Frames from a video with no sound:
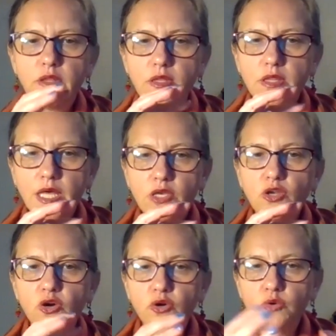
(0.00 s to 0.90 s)
that they
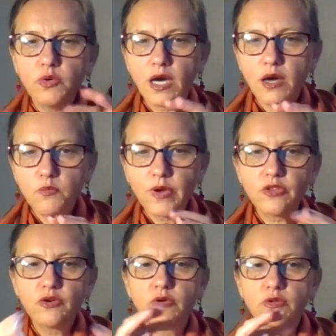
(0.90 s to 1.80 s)
know
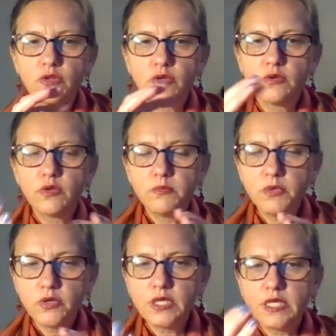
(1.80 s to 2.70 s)
whether the
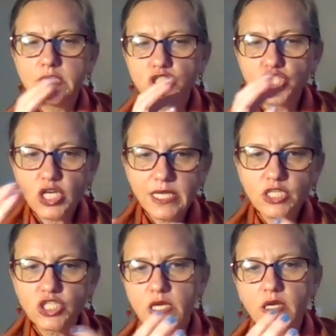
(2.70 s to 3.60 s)
immunity is
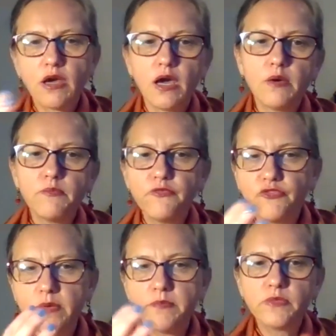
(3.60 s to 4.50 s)
changing
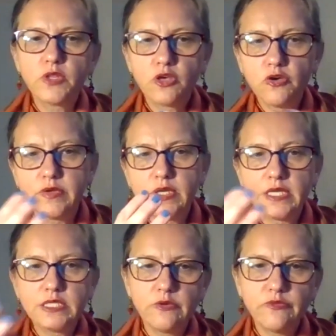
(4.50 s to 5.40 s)
from the
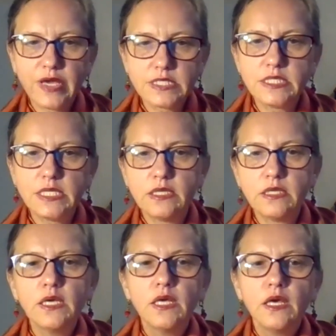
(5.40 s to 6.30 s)
COVID-19 vaccine.